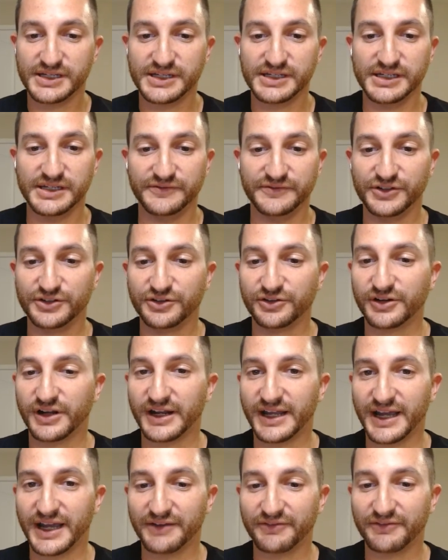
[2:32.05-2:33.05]
If you do not
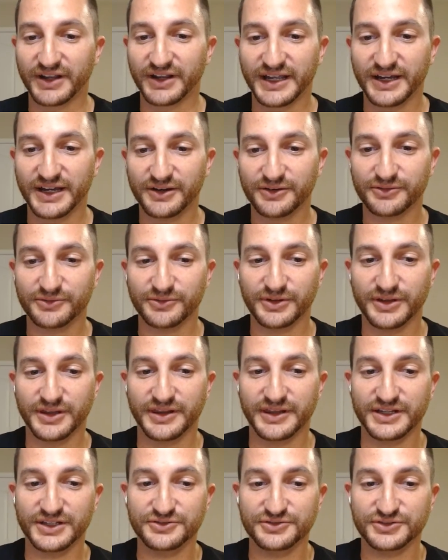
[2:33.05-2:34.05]
have an account,
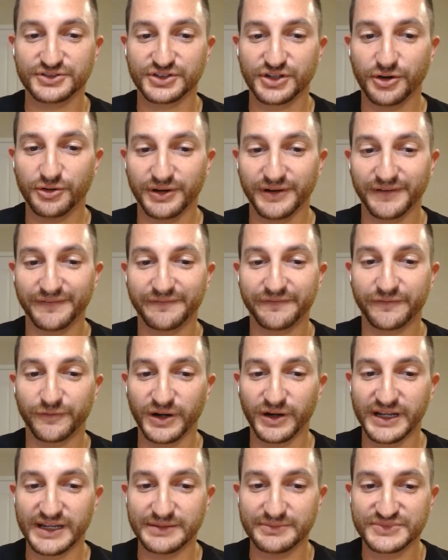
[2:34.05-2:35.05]
then use code
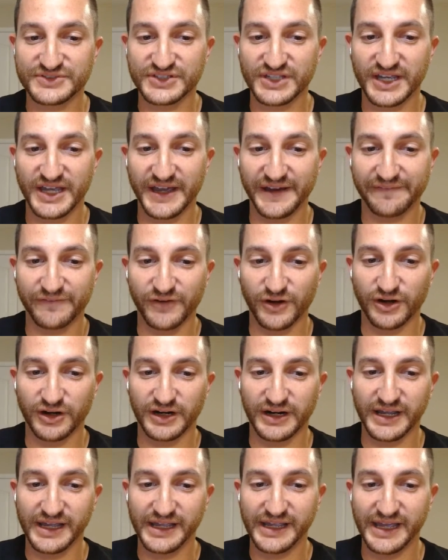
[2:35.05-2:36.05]
FRAMES,
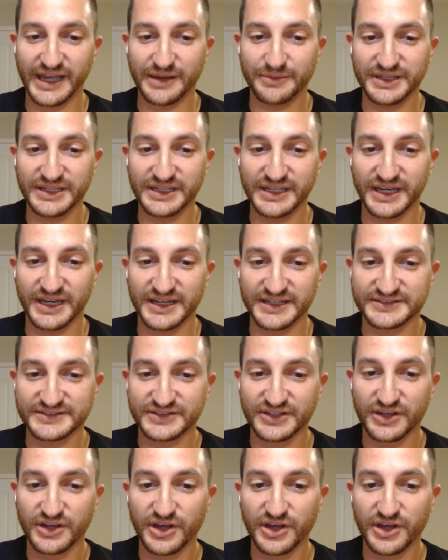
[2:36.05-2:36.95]
F-R-A-M-E-S,